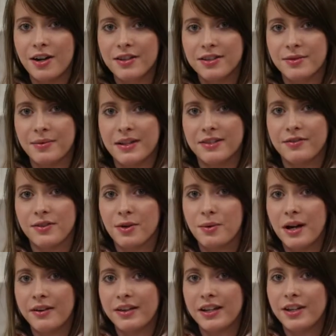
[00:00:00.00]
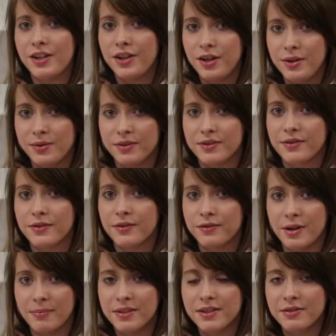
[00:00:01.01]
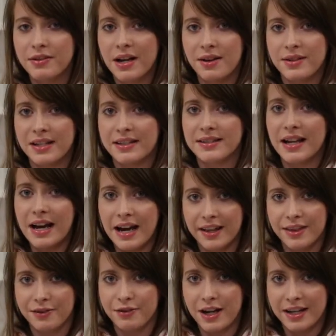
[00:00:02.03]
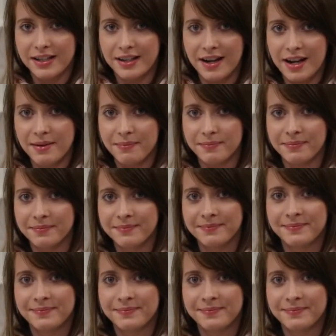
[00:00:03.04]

consequence of acquiring cues from the surroundings at the right time.